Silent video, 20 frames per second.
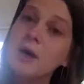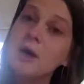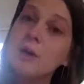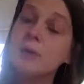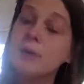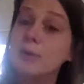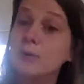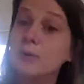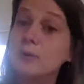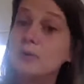
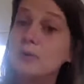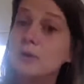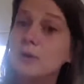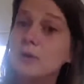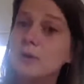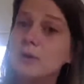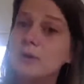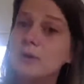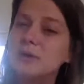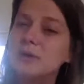but also
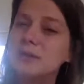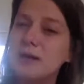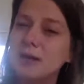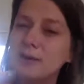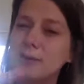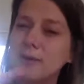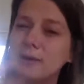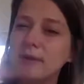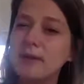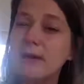understand
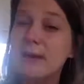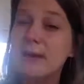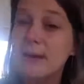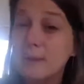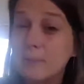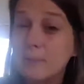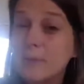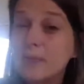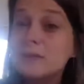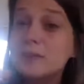where the
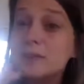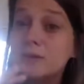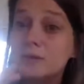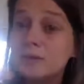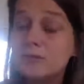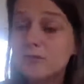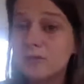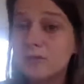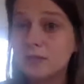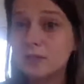limits of
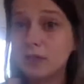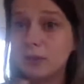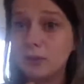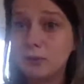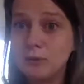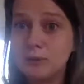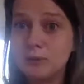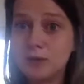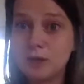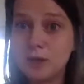the
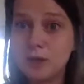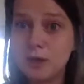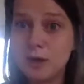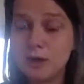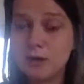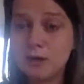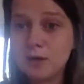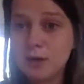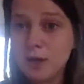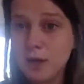technology
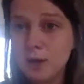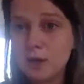are,